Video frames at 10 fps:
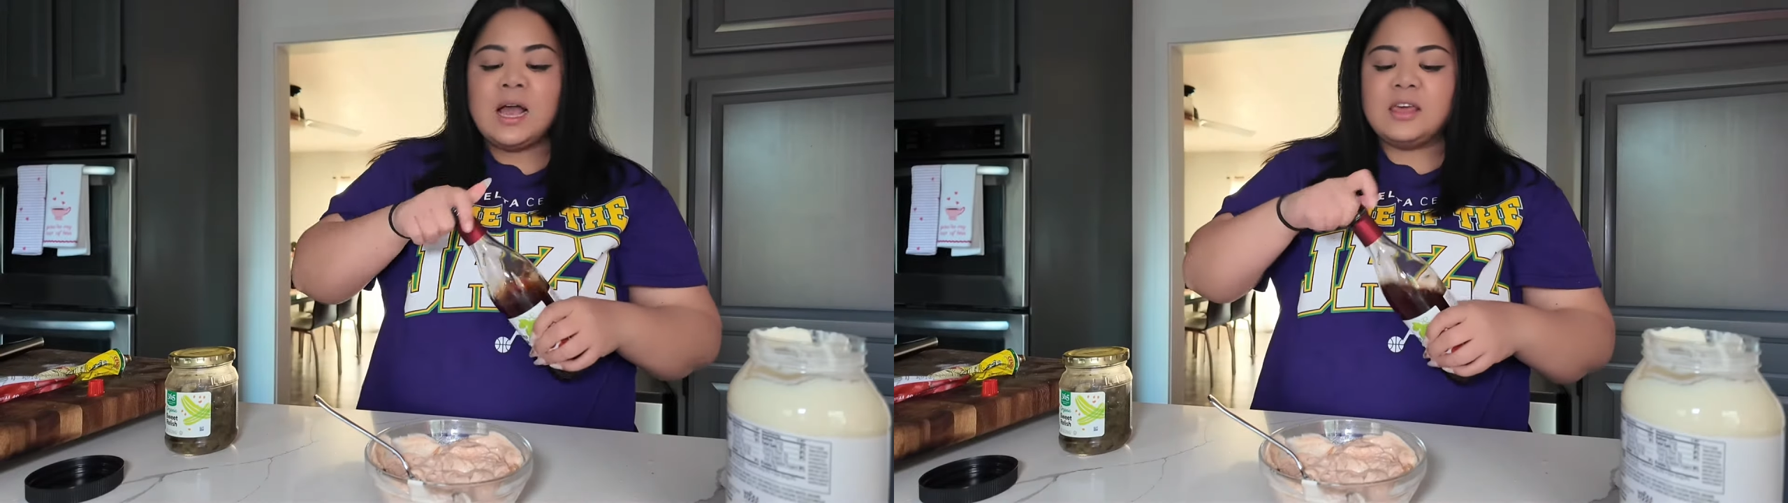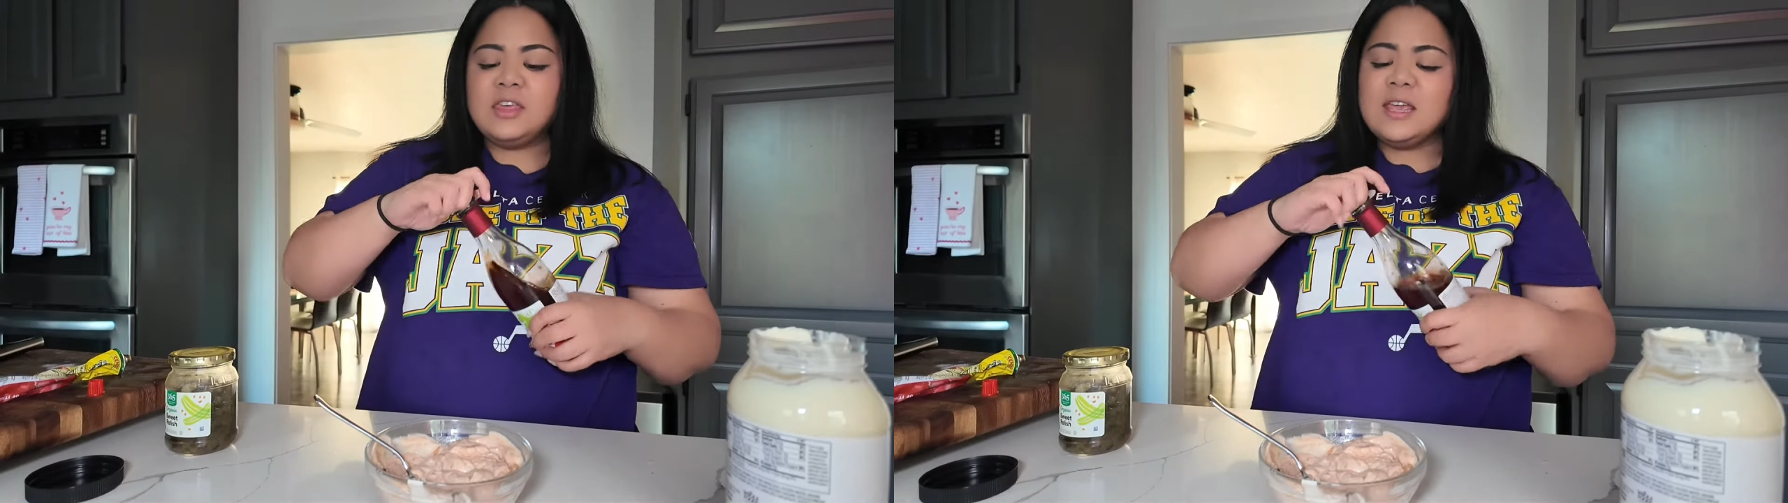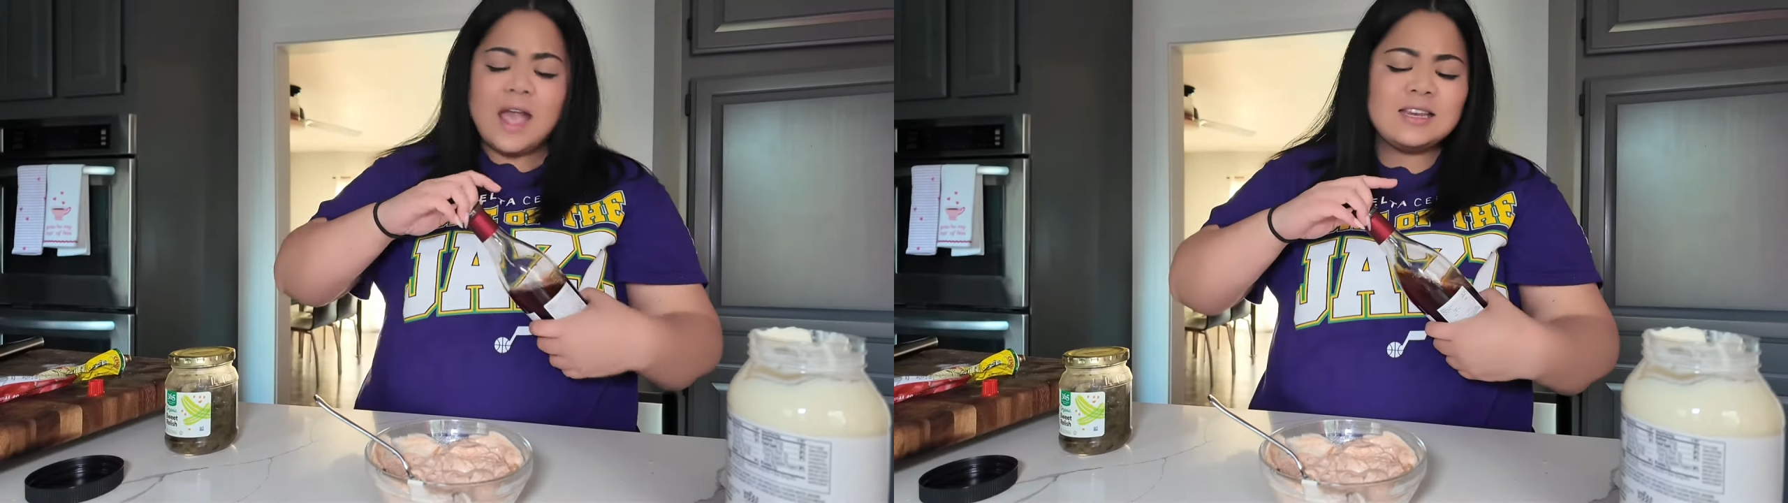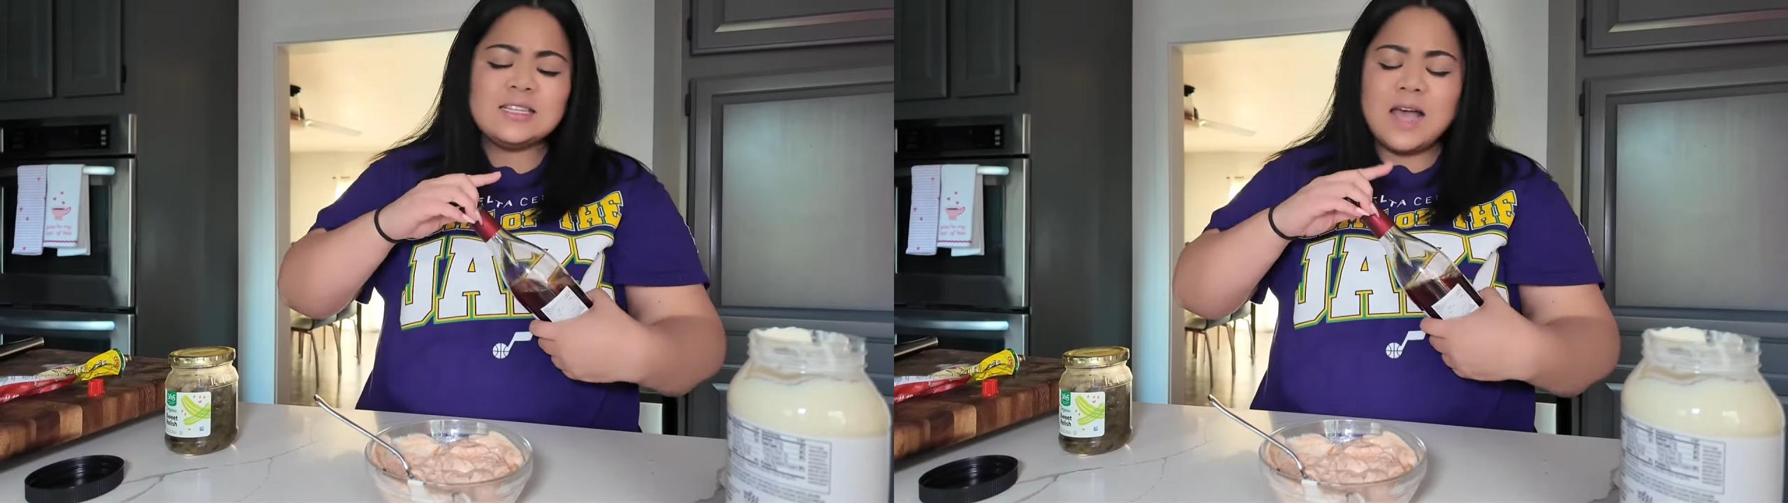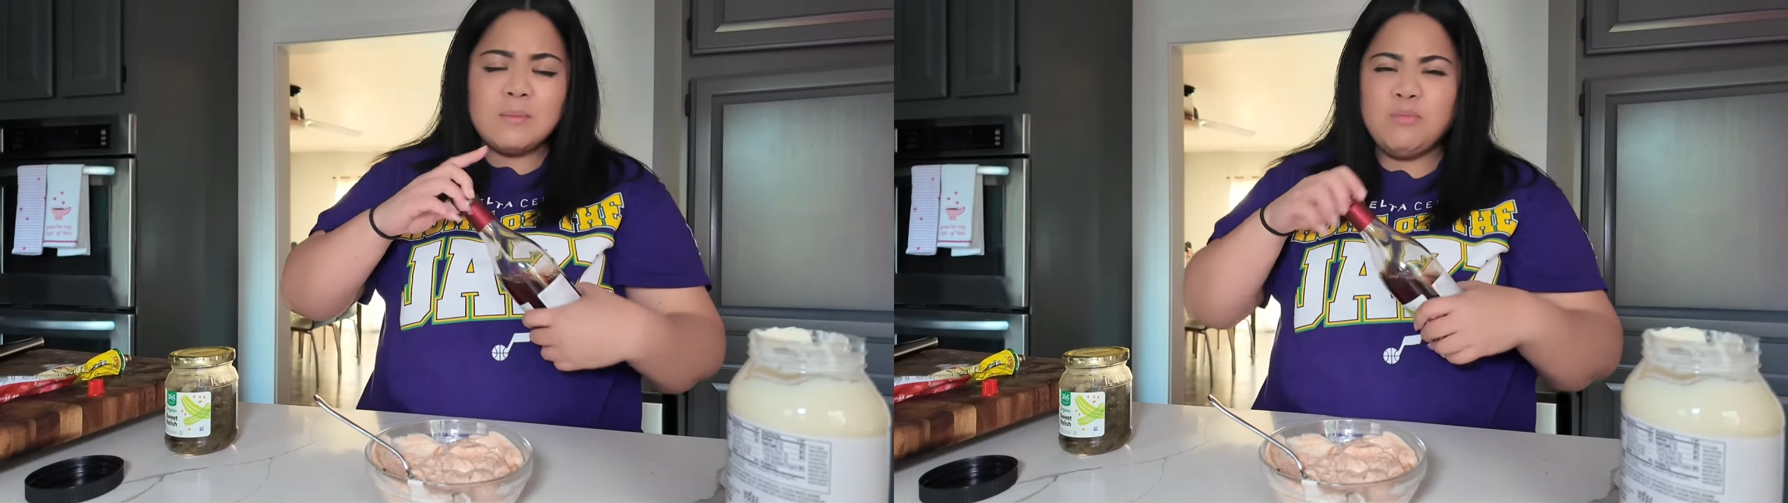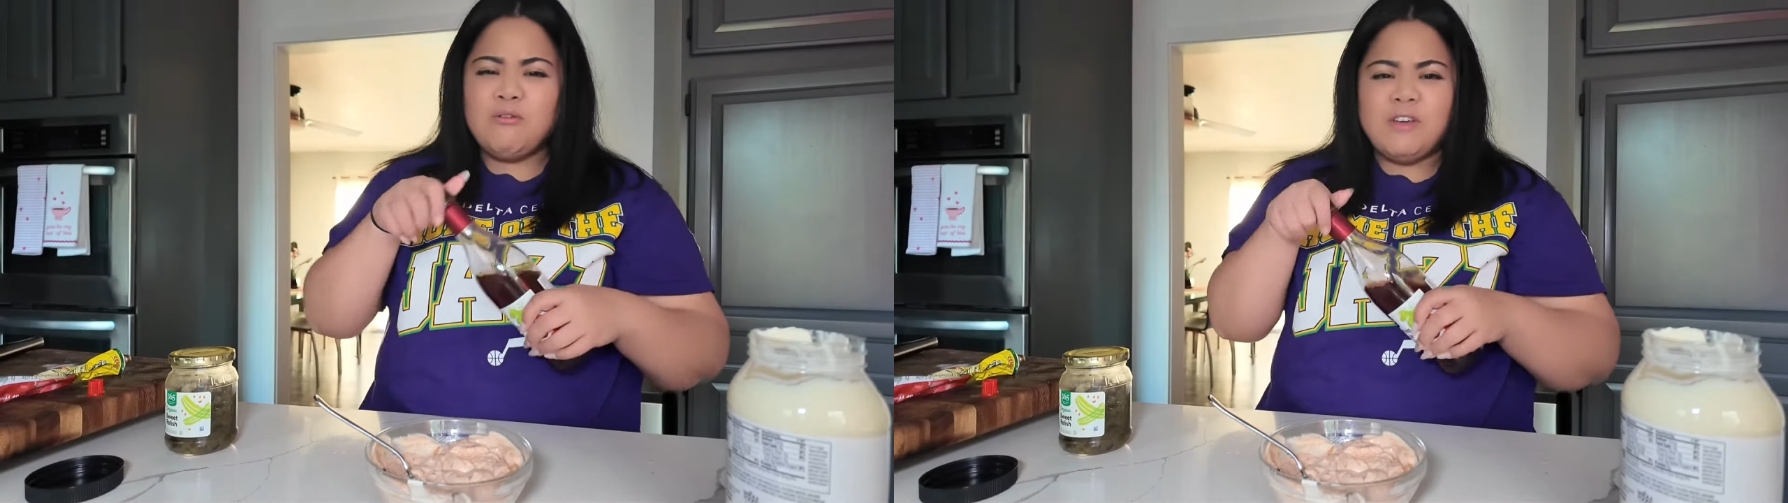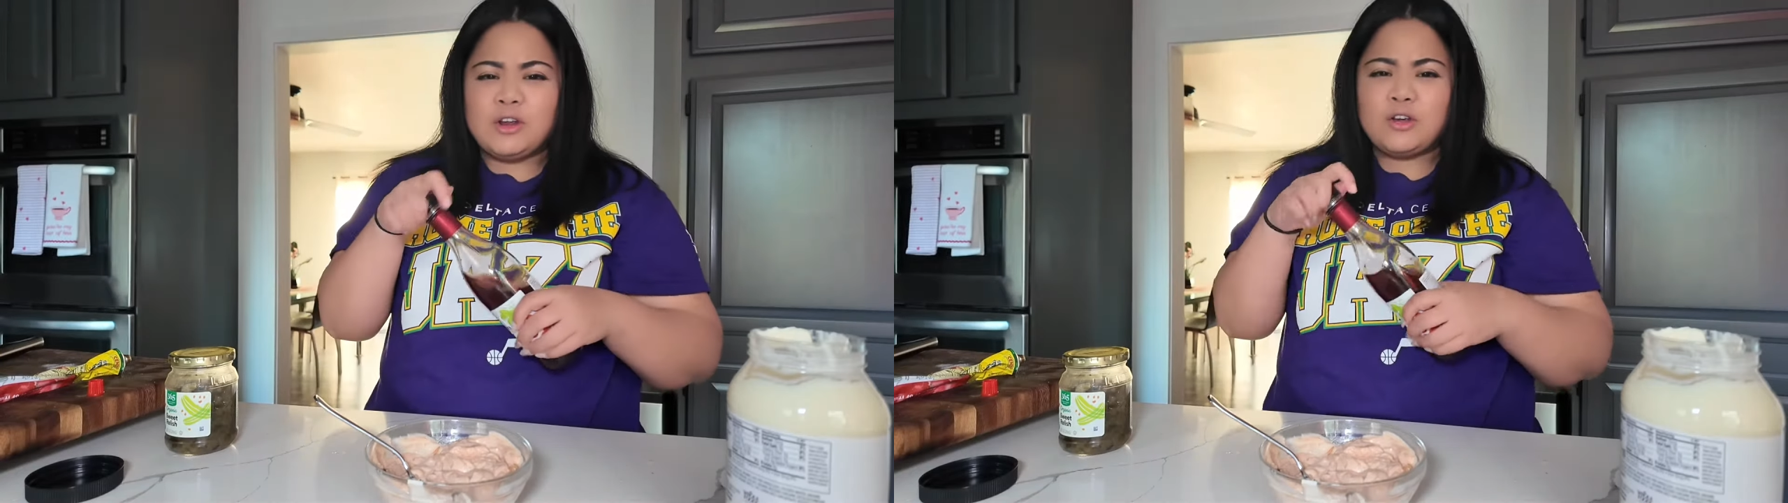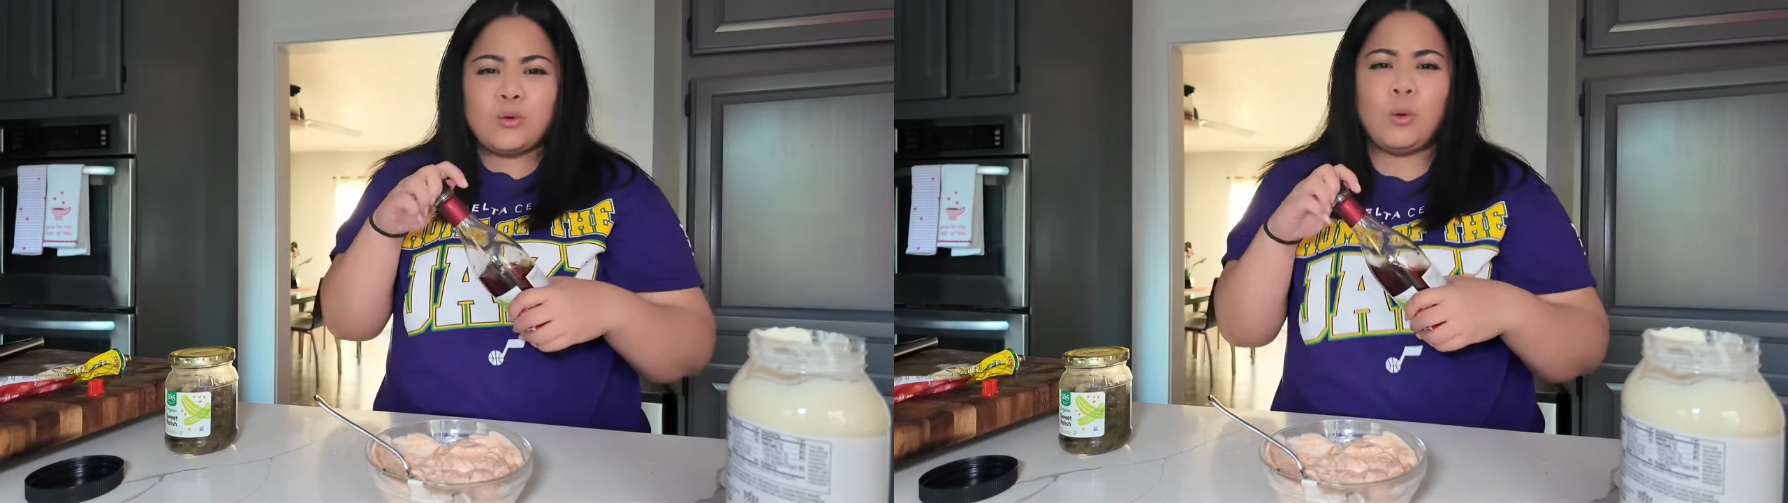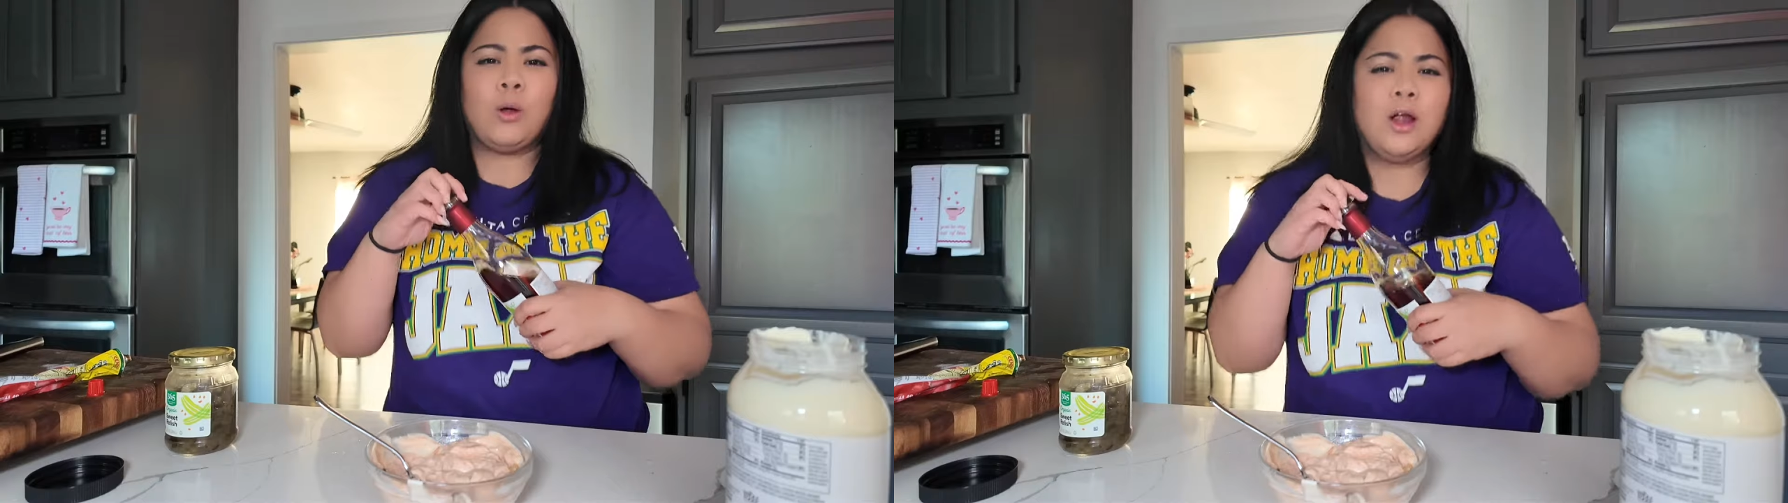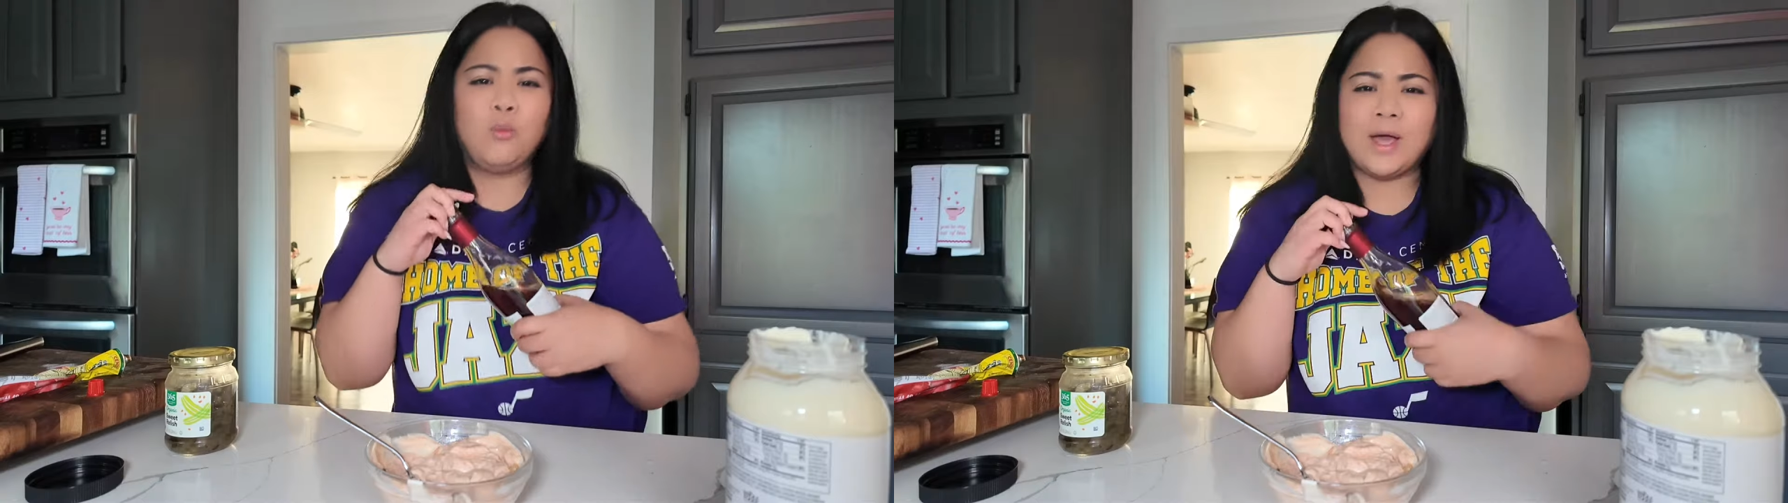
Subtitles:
I think any type of vinegar will work.